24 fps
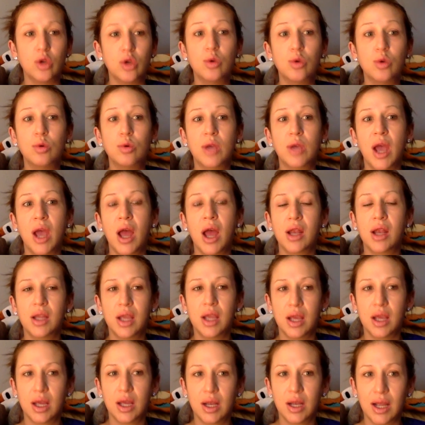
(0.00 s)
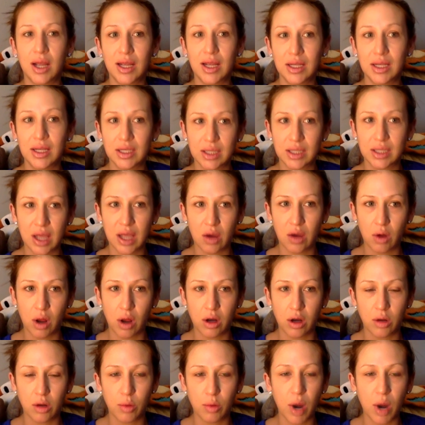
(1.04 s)
you can get a discount
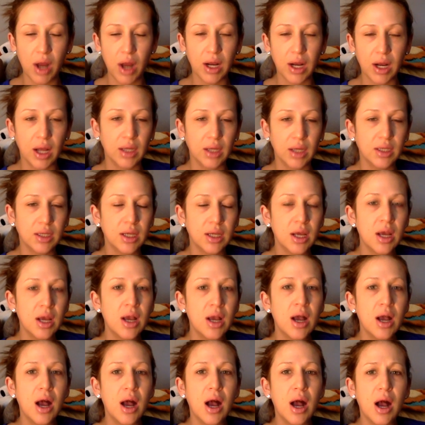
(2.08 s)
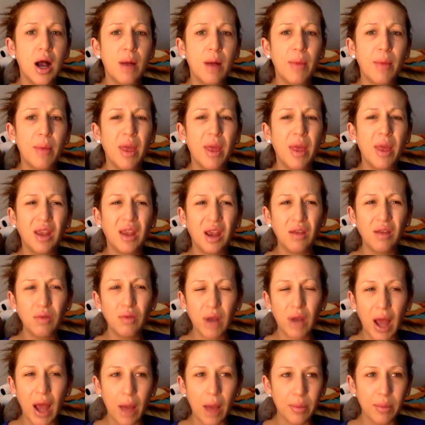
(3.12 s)
on your product. And kind of
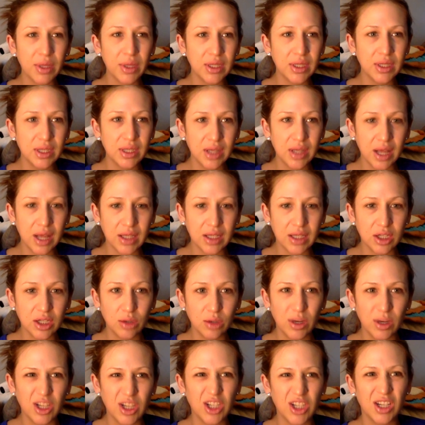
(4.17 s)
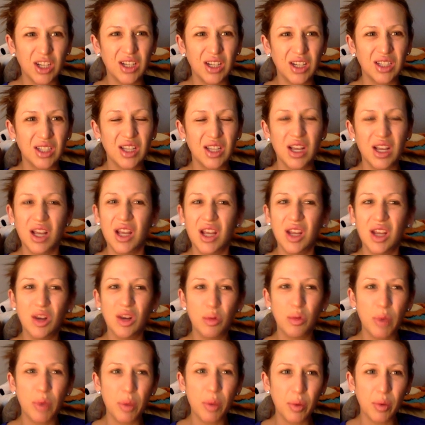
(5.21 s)
what happens in that situation is,
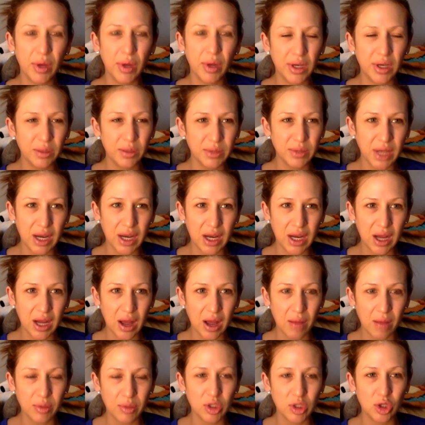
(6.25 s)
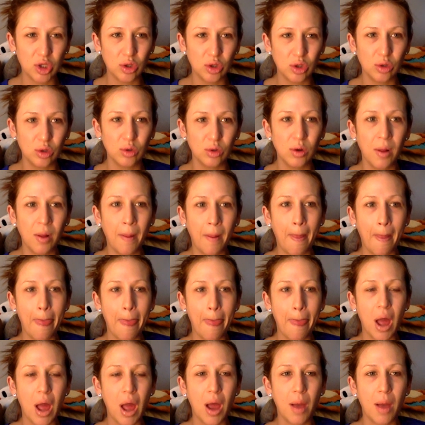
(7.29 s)
people end up signing up to
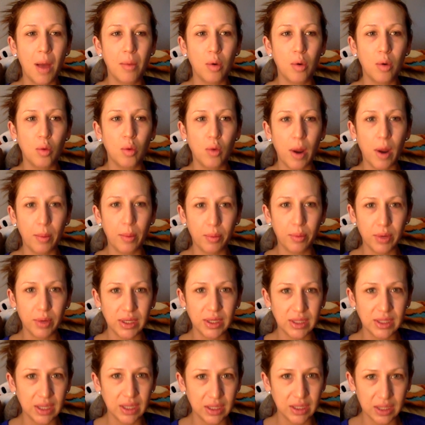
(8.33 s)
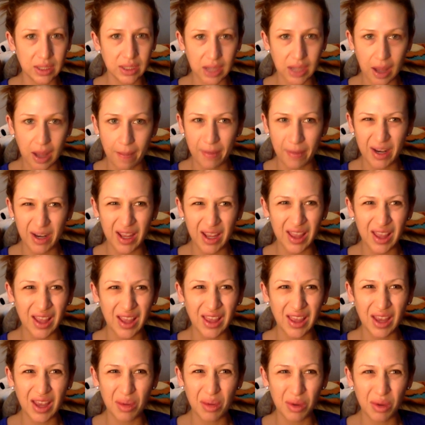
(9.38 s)
represent a company
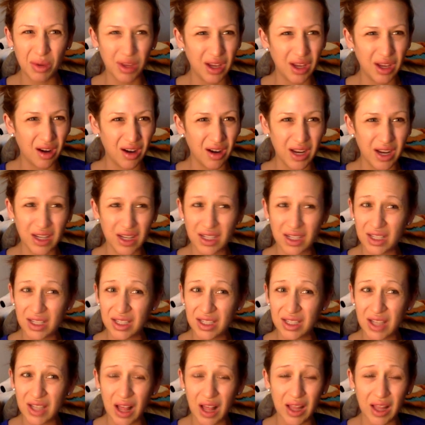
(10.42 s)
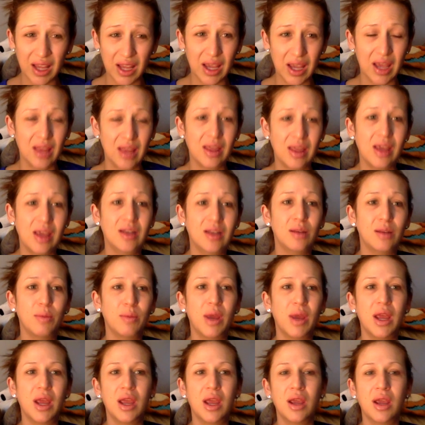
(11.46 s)
that they really aren't into selling it. They end up
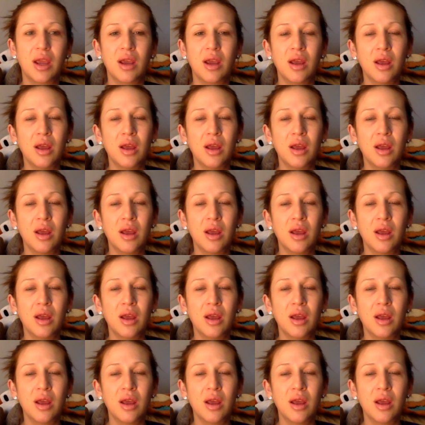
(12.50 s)
paying